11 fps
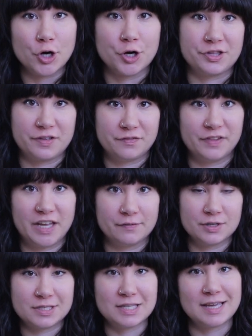earthy
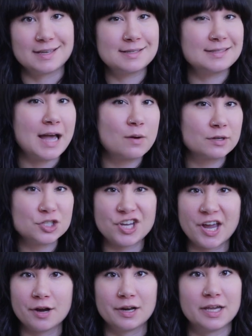flavors like sour
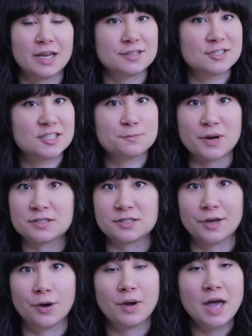cherry,
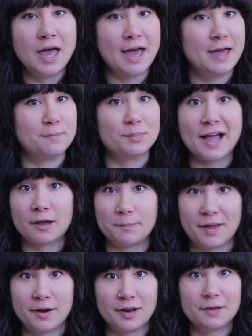espresso, and
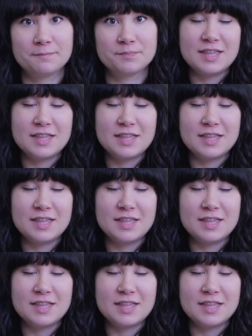blackberry.